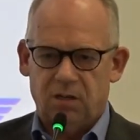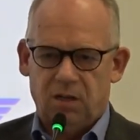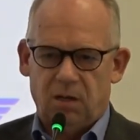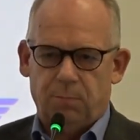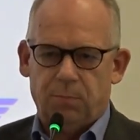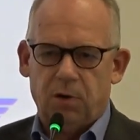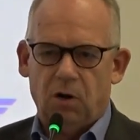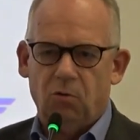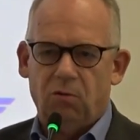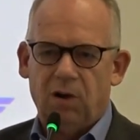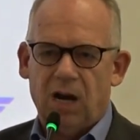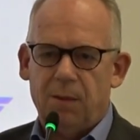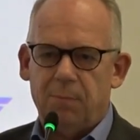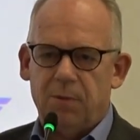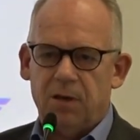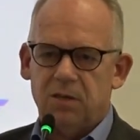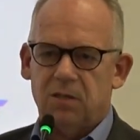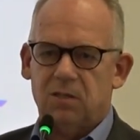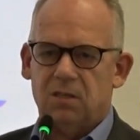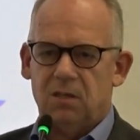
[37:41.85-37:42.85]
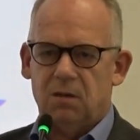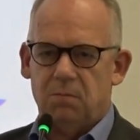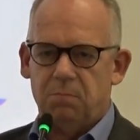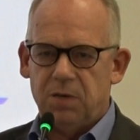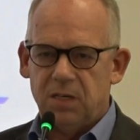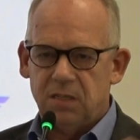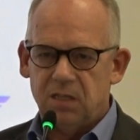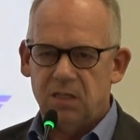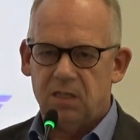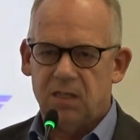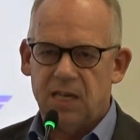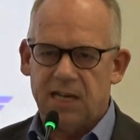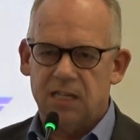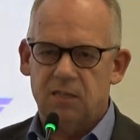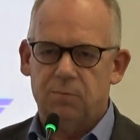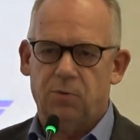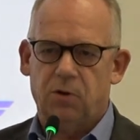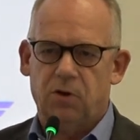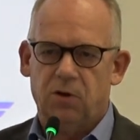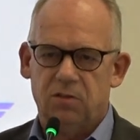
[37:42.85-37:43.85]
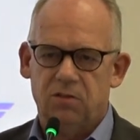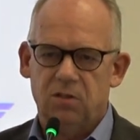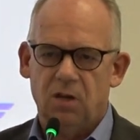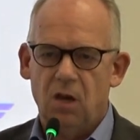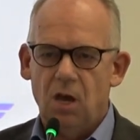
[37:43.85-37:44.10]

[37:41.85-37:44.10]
programmers, business experts,